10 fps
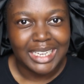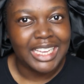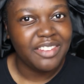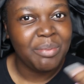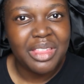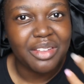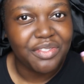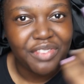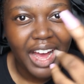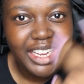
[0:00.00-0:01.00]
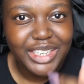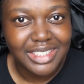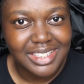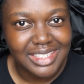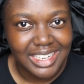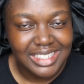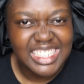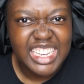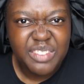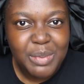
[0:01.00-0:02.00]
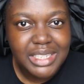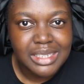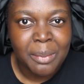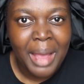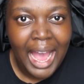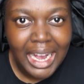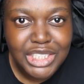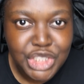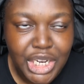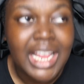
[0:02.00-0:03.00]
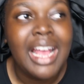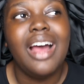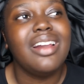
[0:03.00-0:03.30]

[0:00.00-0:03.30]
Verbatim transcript: Give me the fire, sis. Give me some action.